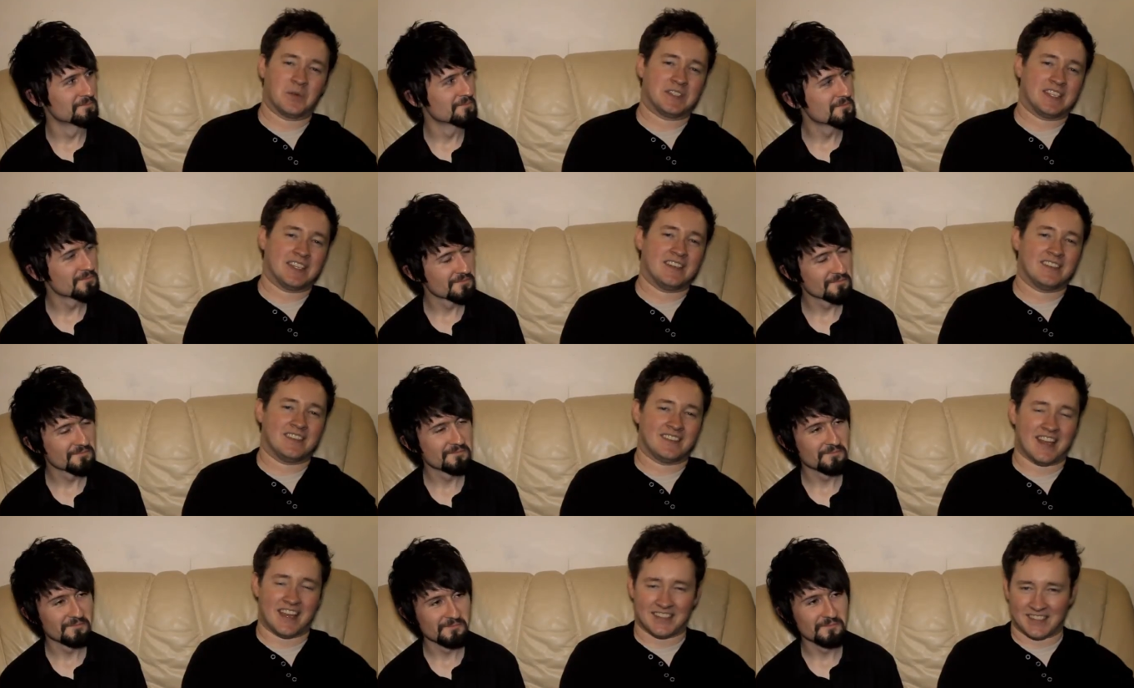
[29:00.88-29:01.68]
Speaker 1: see
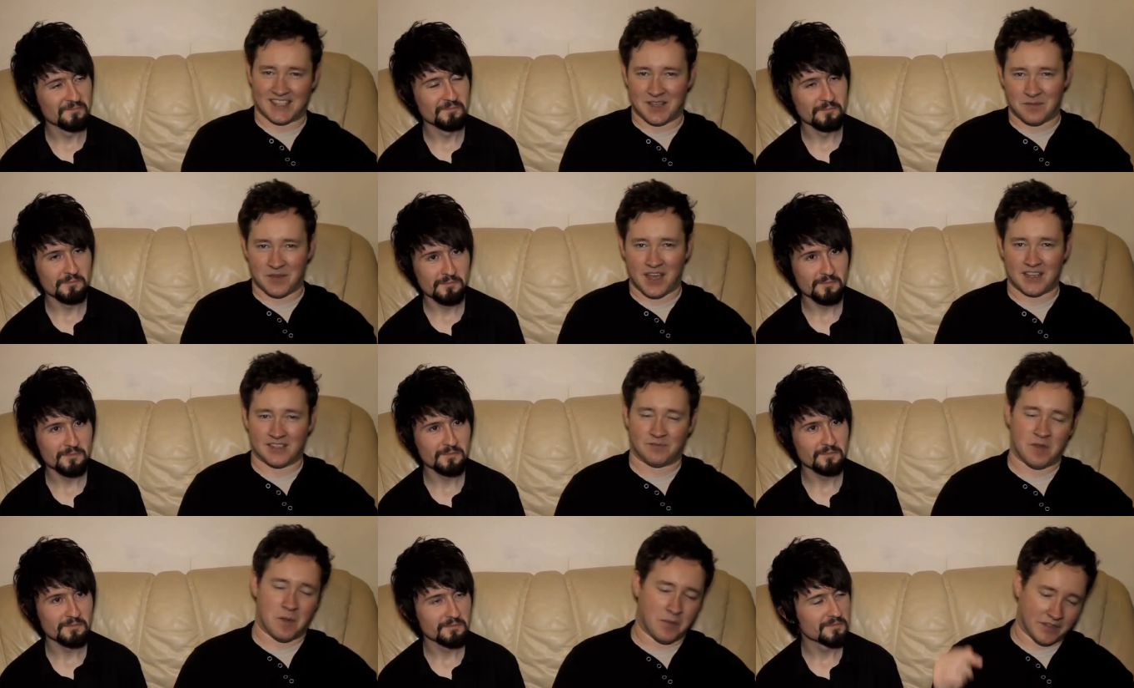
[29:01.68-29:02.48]
you next time,
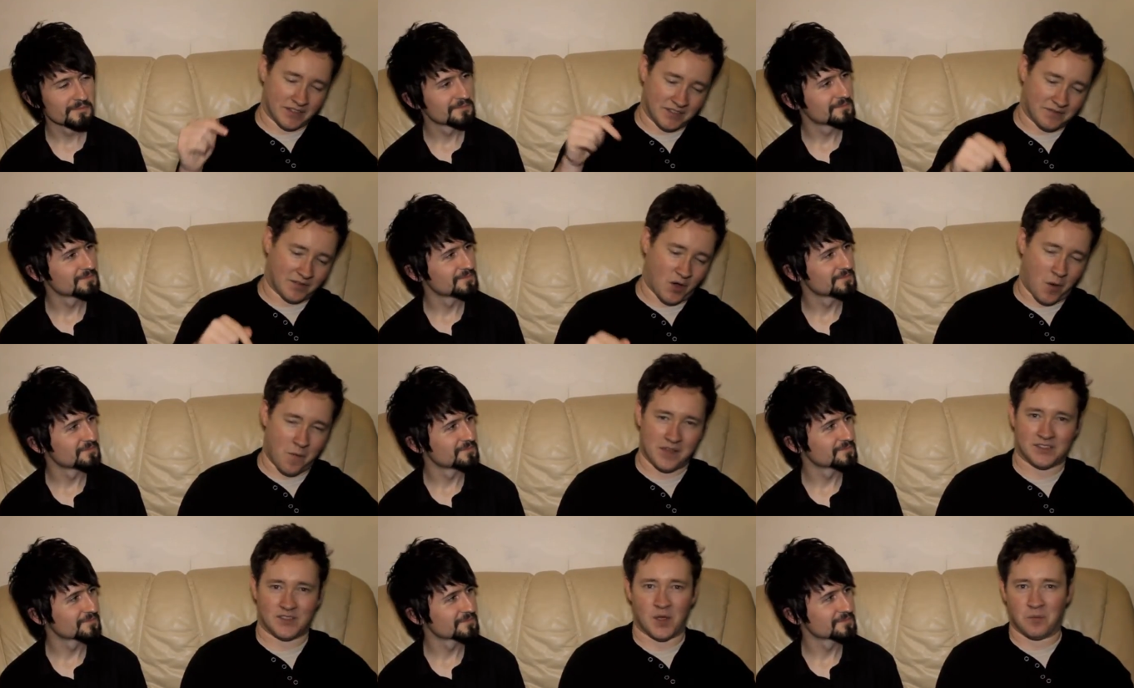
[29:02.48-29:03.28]
guys. Remember, leave
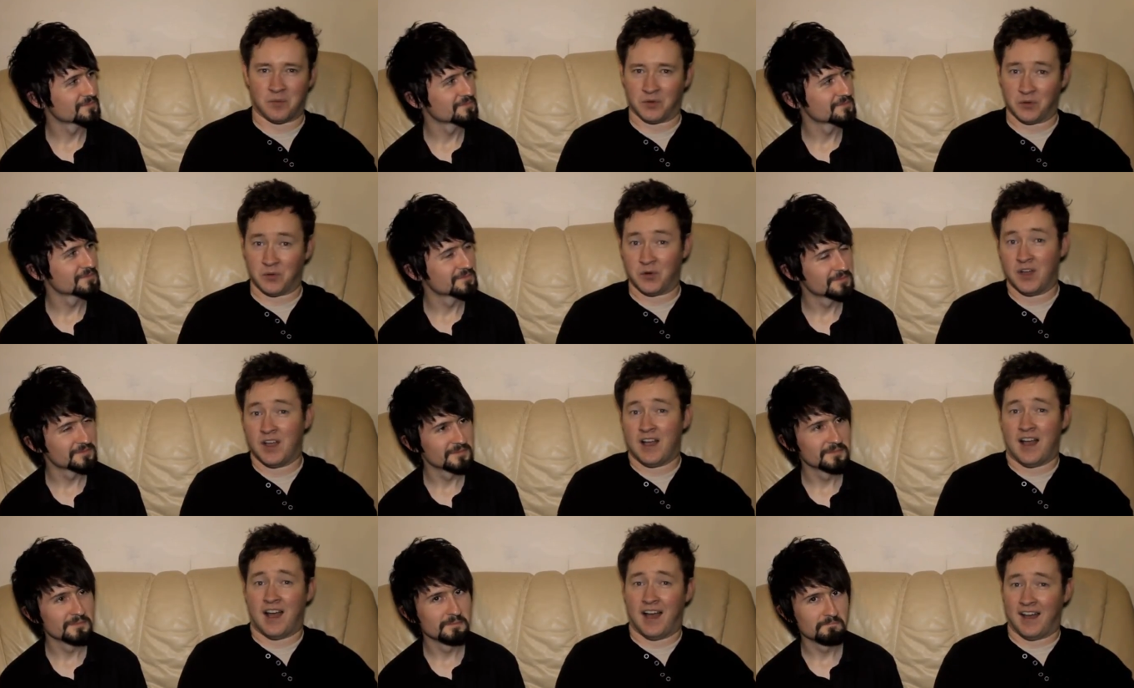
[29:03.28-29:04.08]
comments down below,
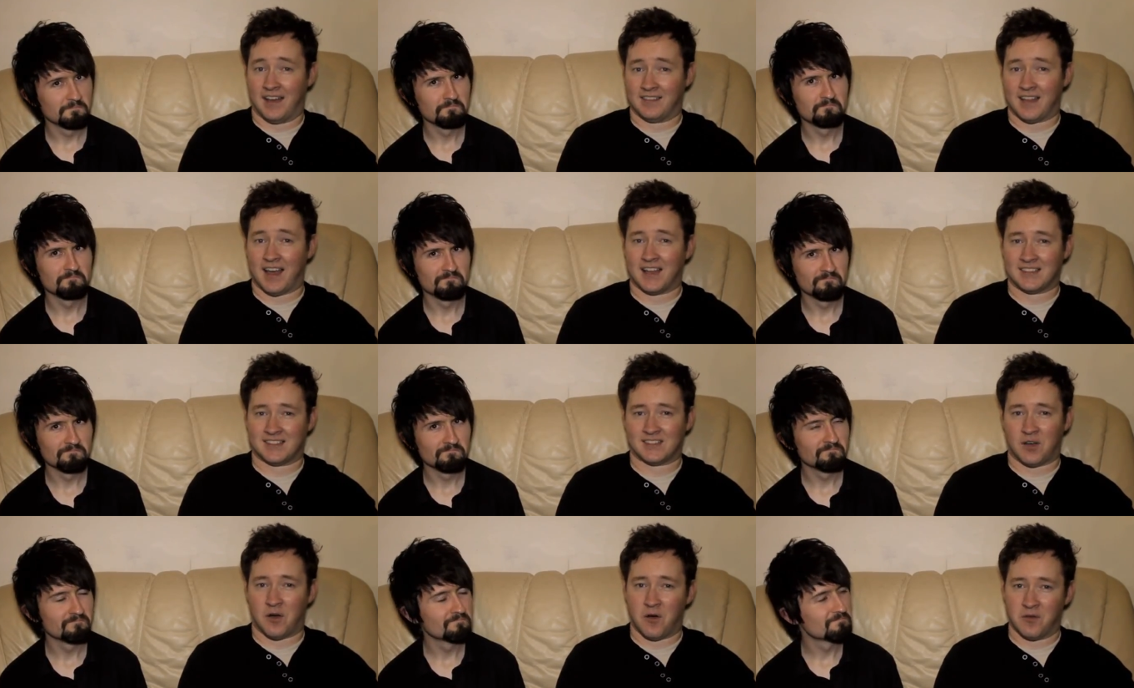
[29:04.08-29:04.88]
and
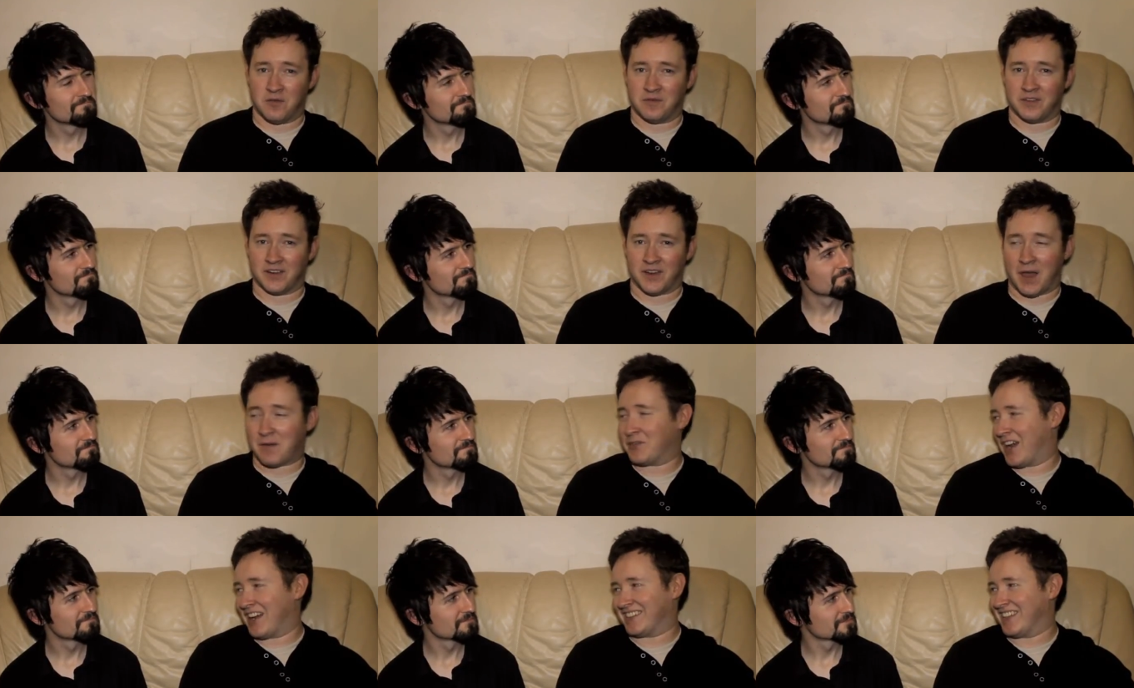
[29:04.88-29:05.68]
that's all for now.
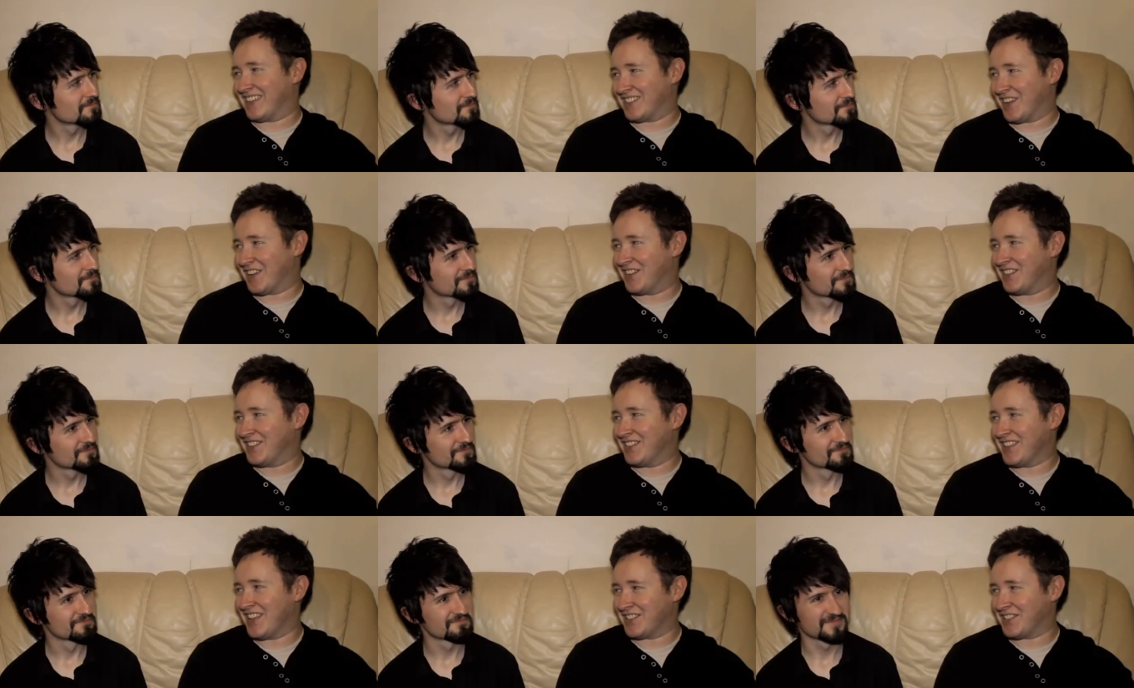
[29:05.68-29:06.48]
I'm dragging this out.
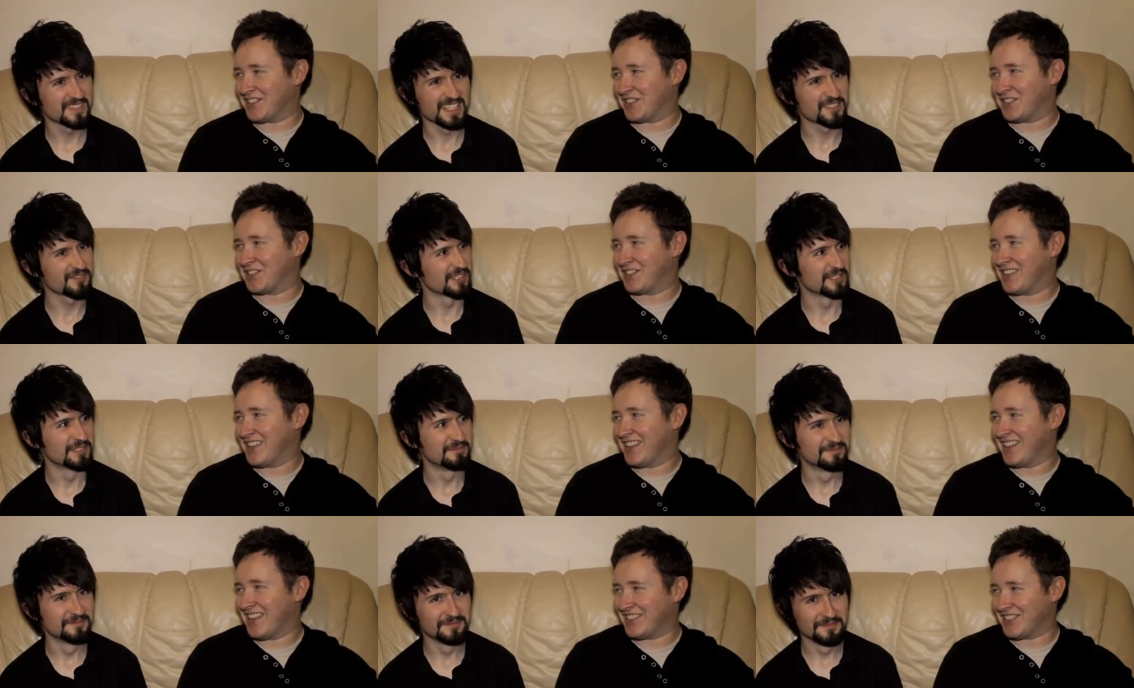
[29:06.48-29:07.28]
Let's just it's fine.
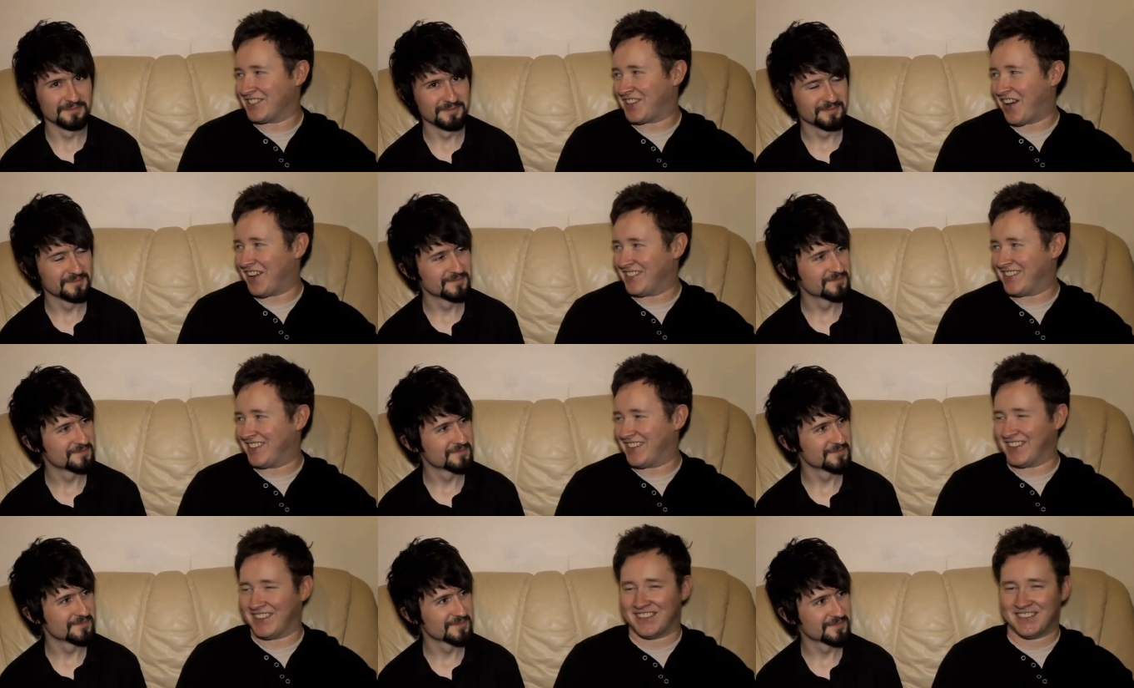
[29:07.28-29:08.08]
let's just cut to
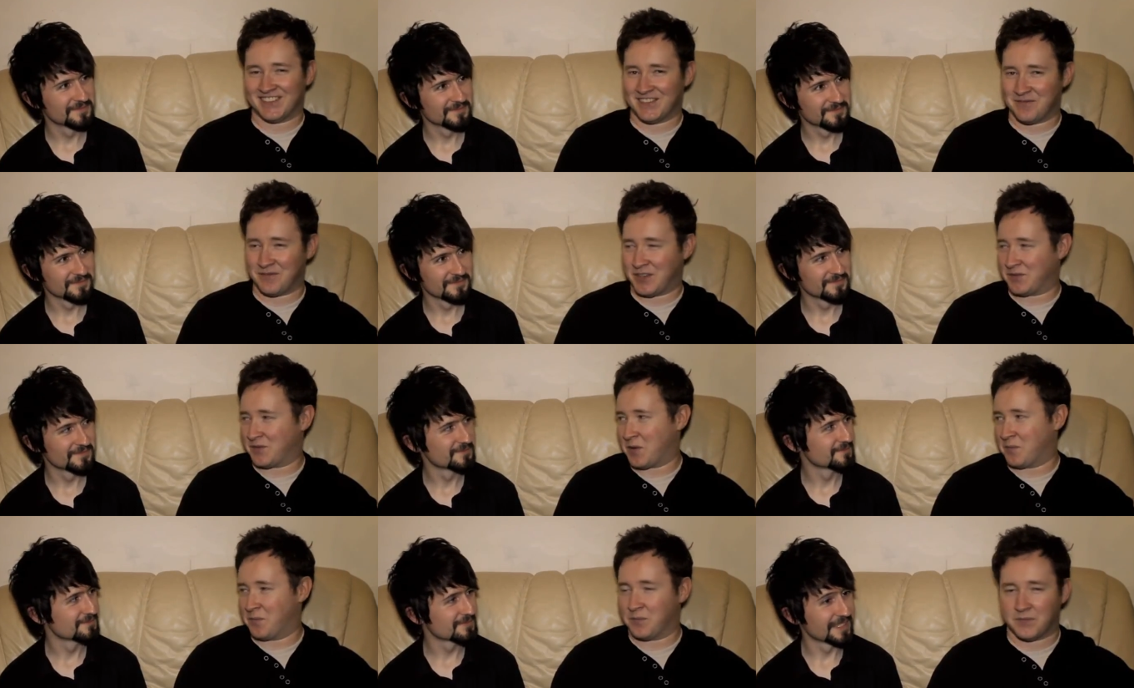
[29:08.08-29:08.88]
the freeze frame.